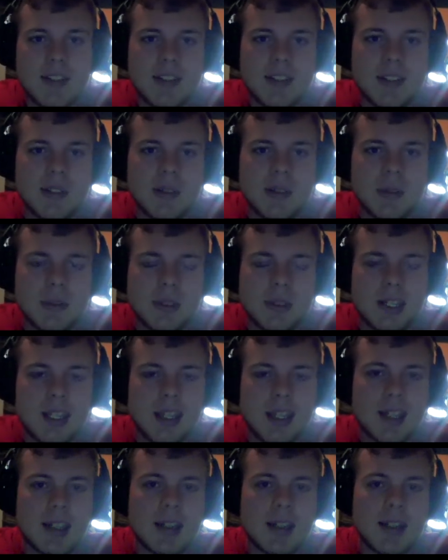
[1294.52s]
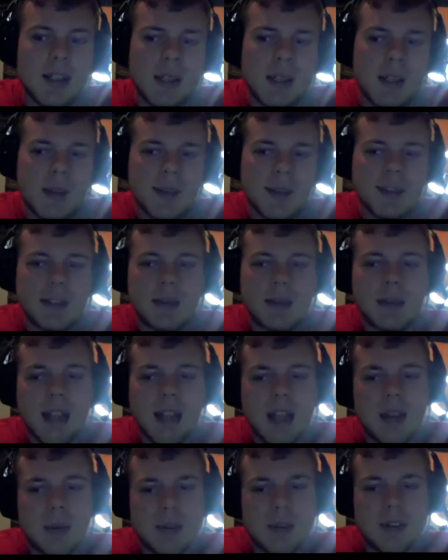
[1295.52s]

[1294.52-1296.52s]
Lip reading: to the same guy we were